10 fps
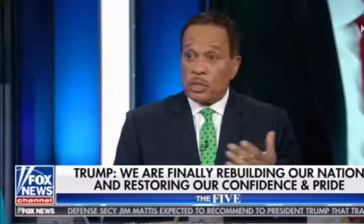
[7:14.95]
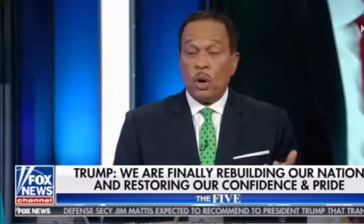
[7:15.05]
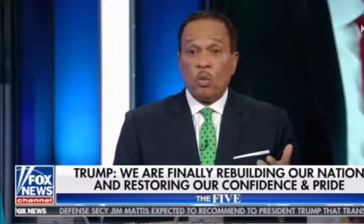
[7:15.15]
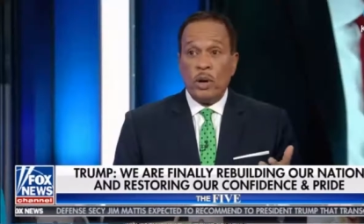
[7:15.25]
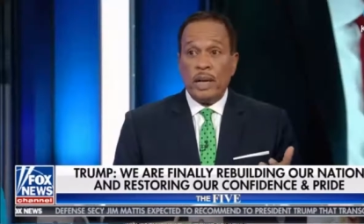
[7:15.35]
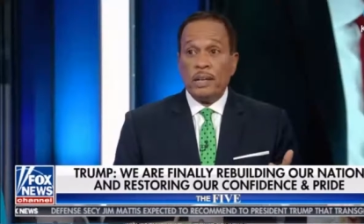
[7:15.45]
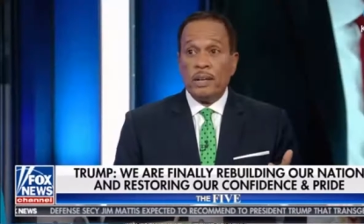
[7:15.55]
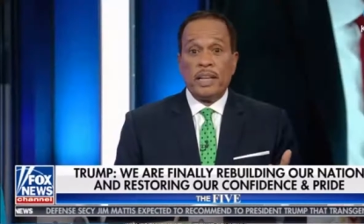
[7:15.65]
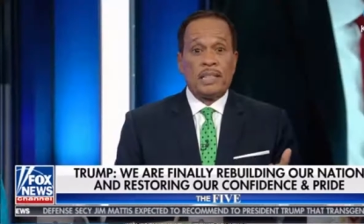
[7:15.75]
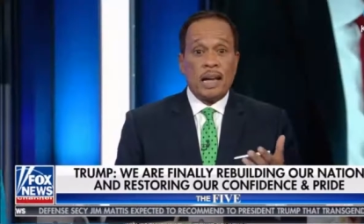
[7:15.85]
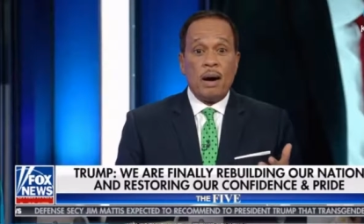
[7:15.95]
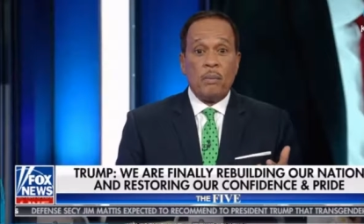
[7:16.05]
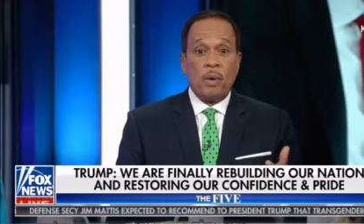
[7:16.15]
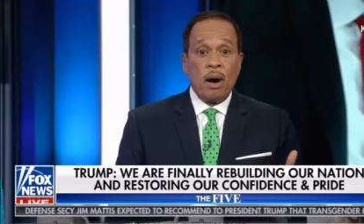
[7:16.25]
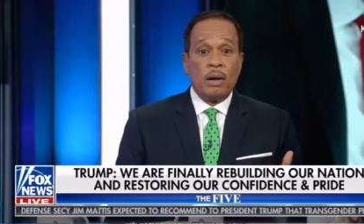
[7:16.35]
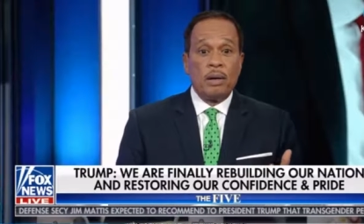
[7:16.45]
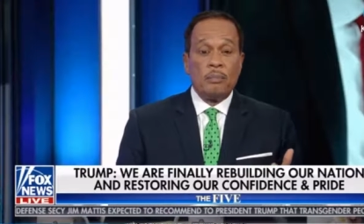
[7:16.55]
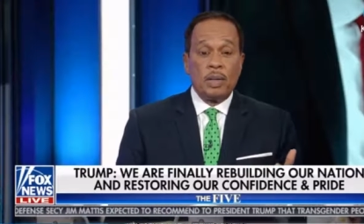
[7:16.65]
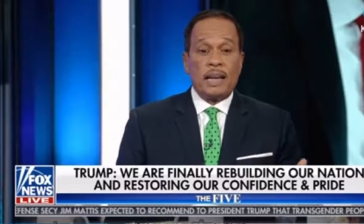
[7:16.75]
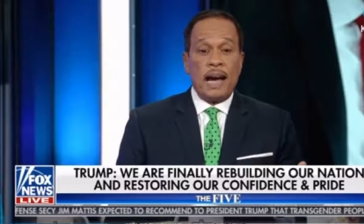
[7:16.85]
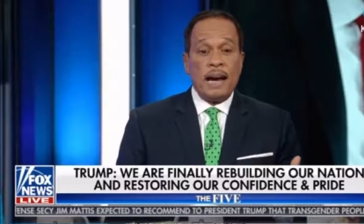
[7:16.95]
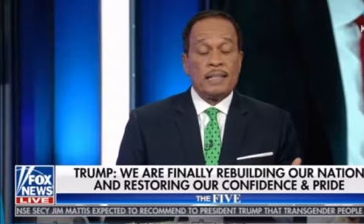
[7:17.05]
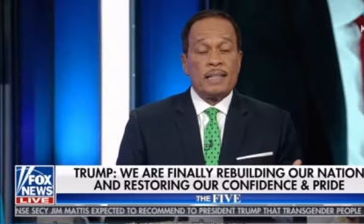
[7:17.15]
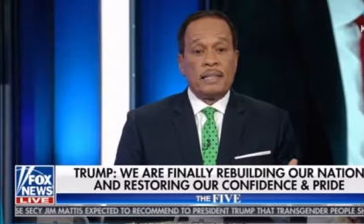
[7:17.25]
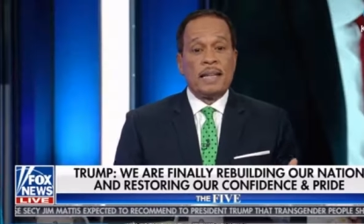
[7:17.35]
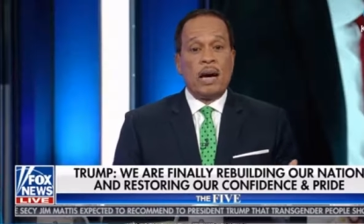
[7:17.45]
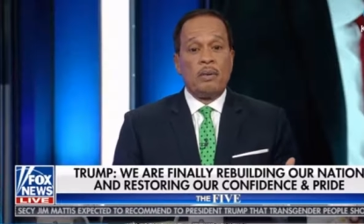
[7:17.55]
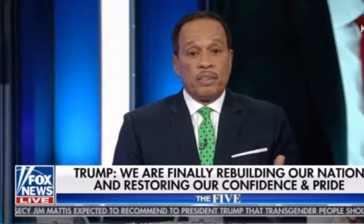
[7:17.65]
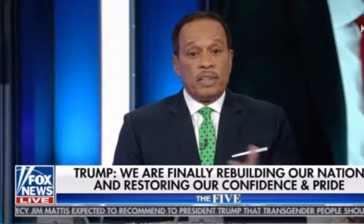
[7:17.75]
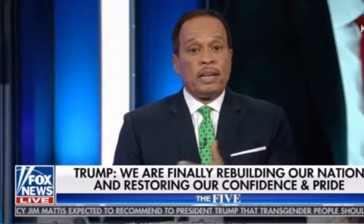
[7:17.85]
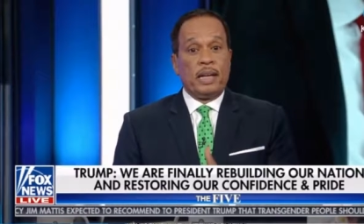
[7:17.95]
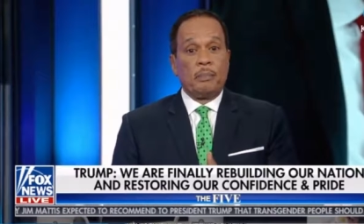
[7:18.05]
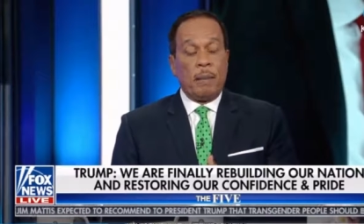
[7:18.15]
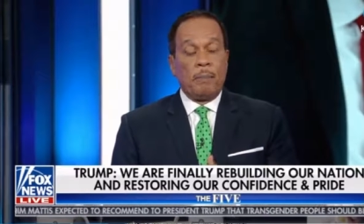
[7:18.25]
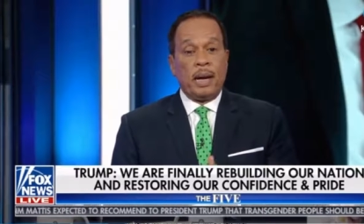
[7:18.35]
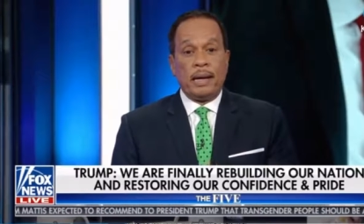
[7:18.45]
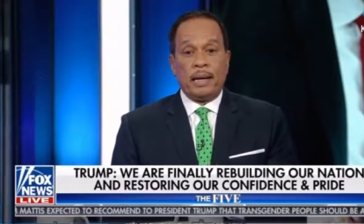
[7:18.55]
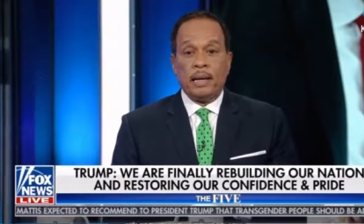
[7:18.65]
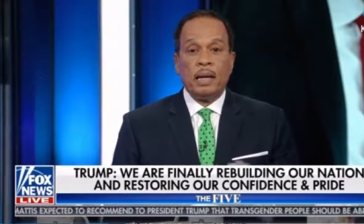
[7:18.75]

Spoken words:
so real that Scott Walker in Wisconsin is now even thinking about backing